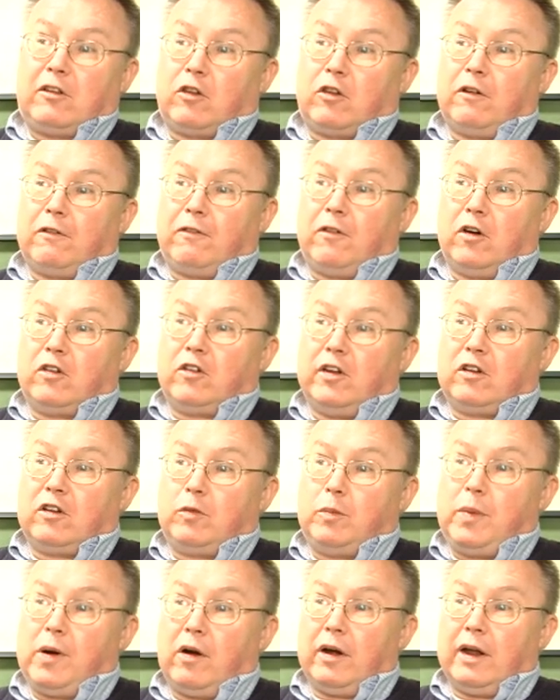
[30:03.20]
their first
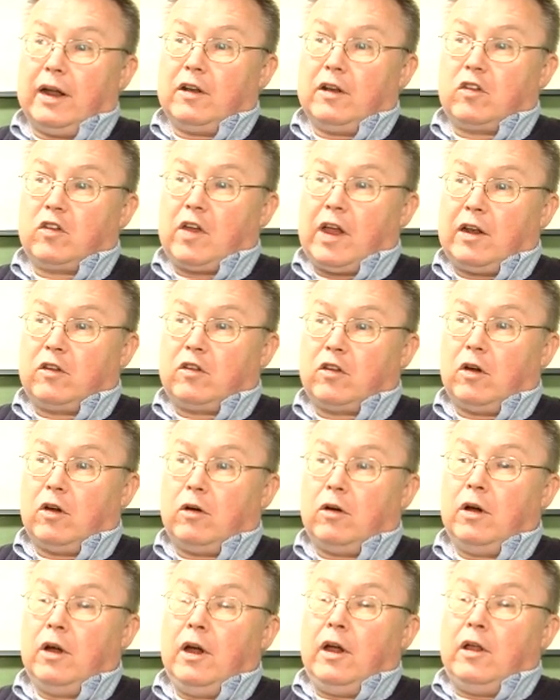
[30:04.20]
experience. And
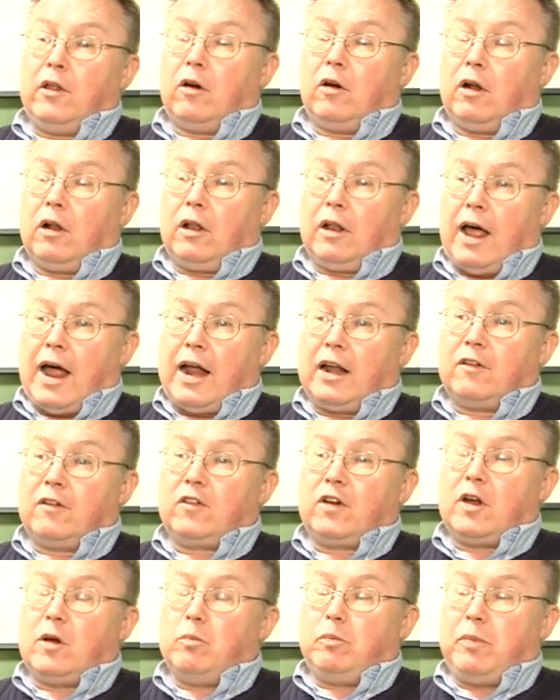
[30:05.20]
so there are a lot of
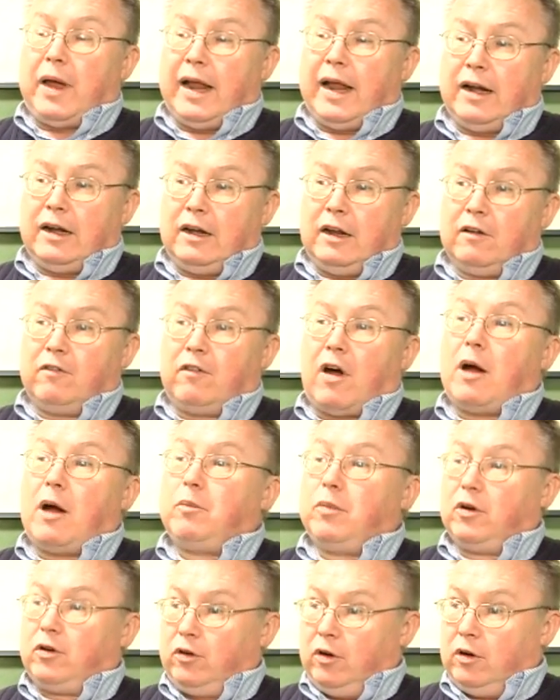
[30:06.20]
competitive
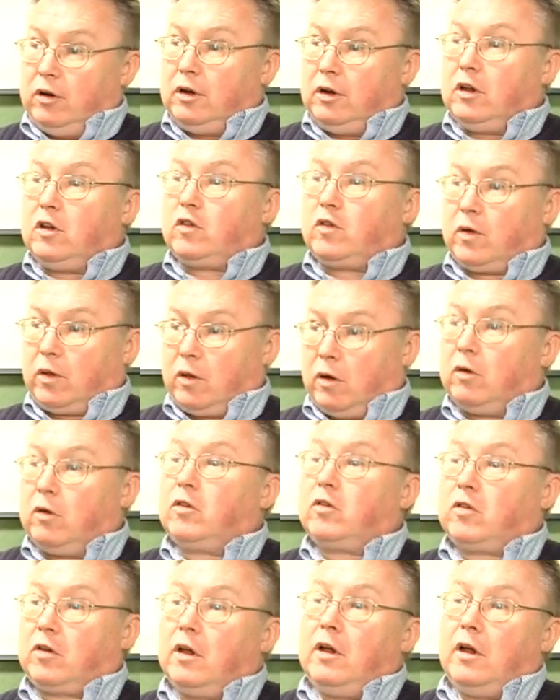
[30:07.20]
opportunities for
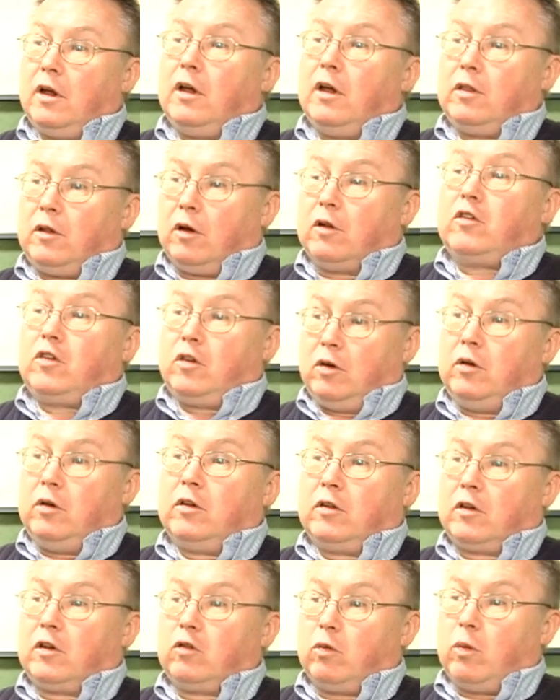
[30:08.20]
those
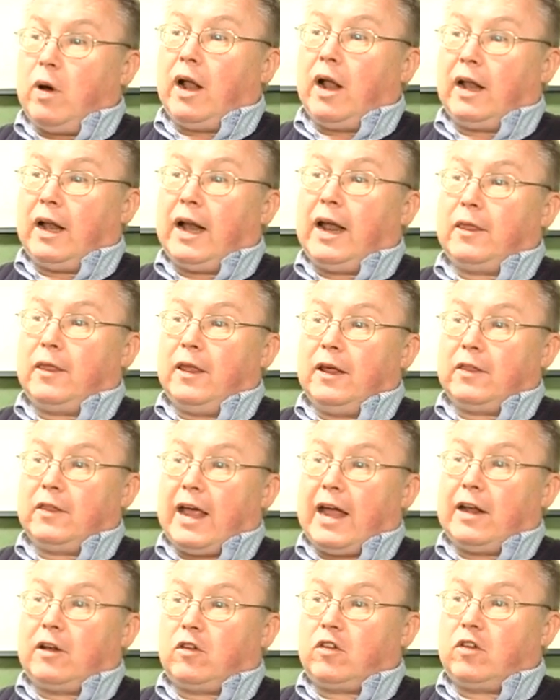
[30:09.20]
students as well. And I think
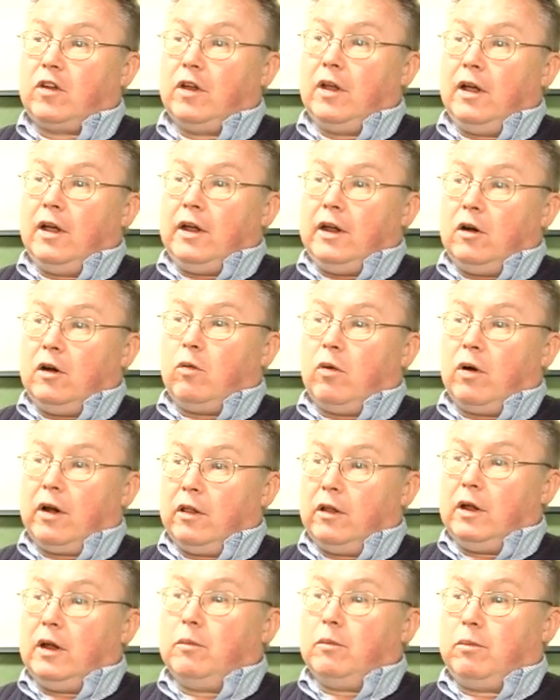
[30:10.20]
that's one of
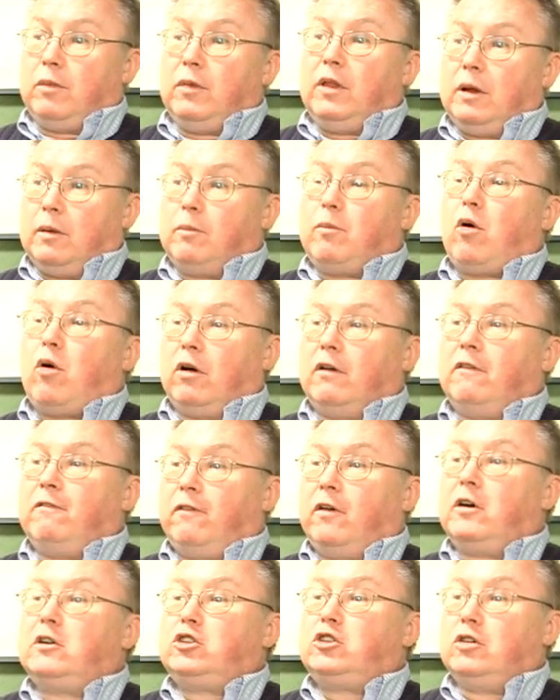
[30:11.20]
the important
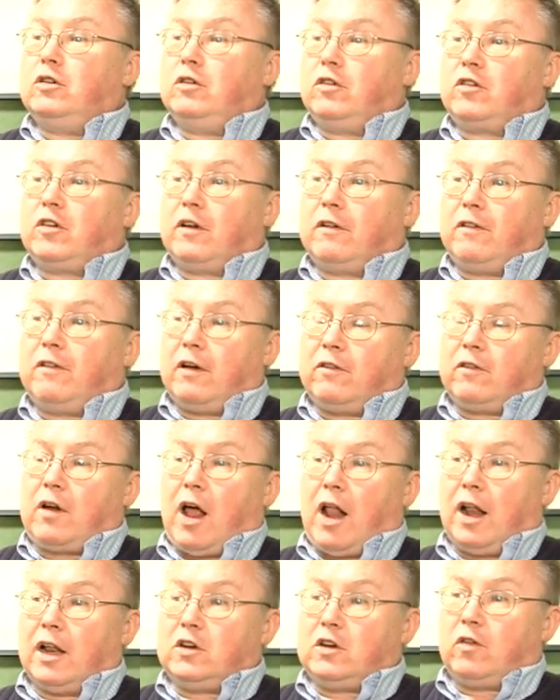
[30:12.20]
virtues of
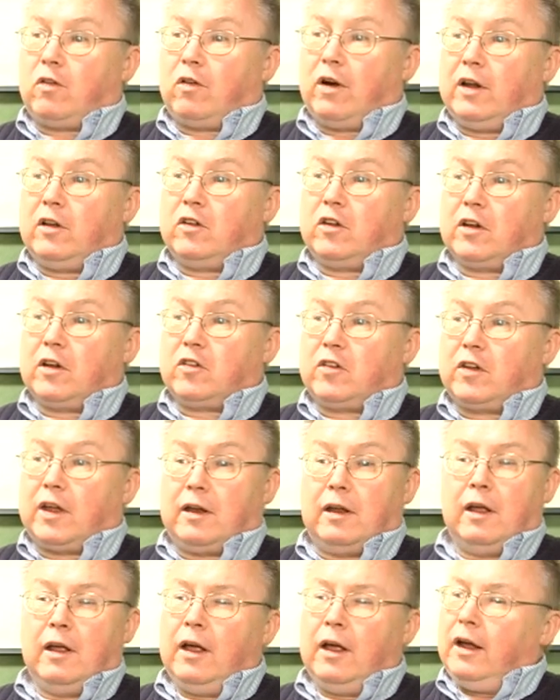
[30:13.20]
college forensics, that
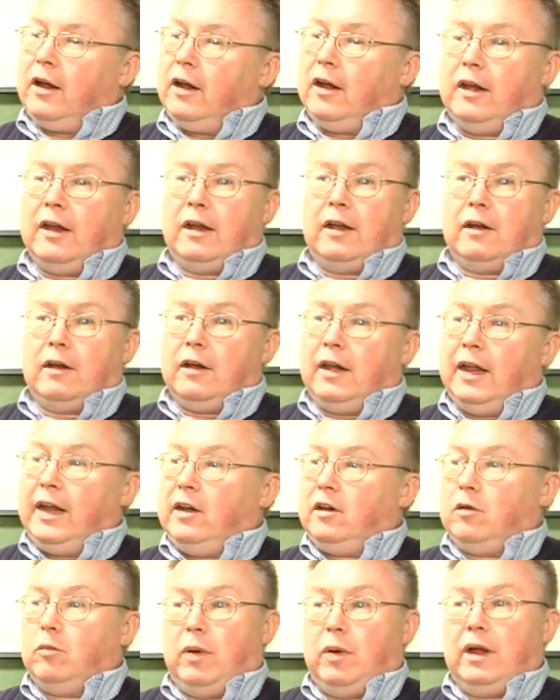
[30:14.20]
you didn't need
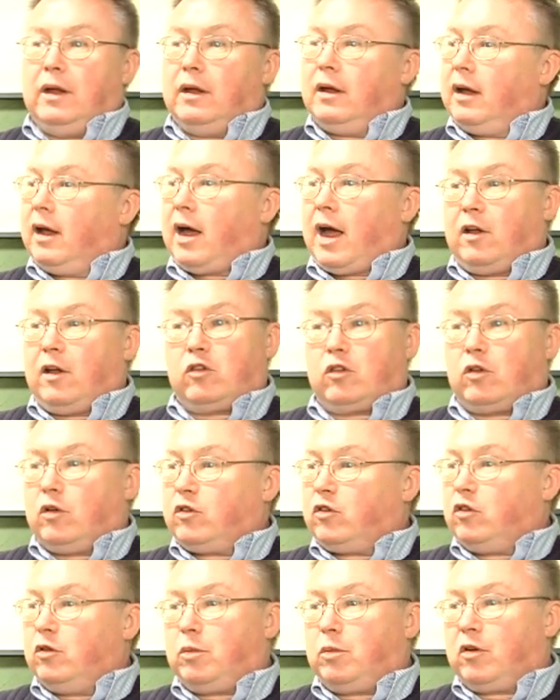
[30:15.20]
to be a high school
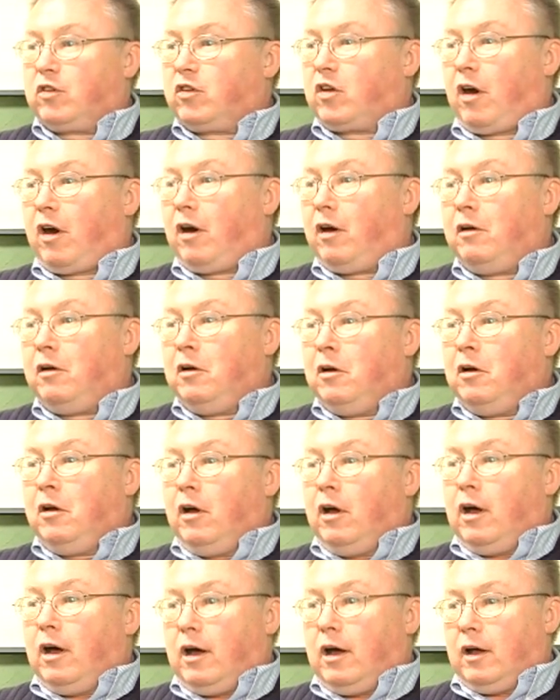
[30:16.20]
superstar
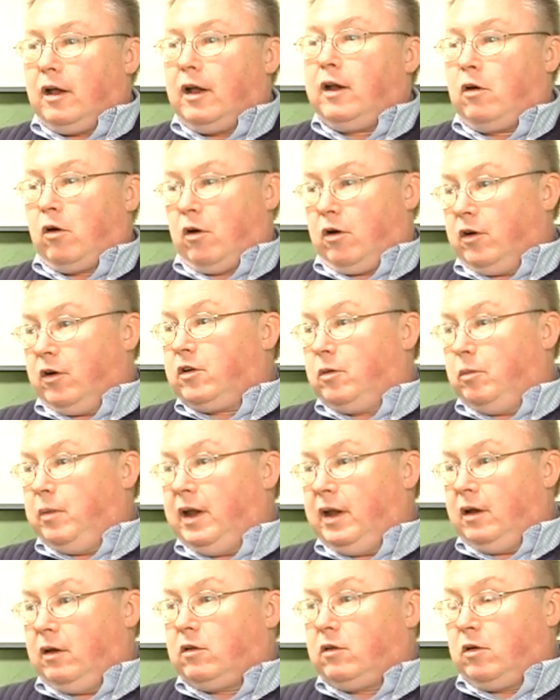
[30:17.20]
in order to
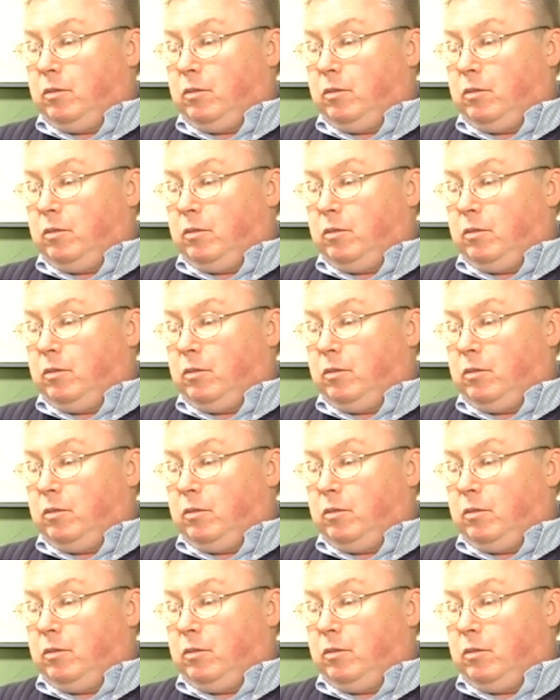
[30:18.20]
be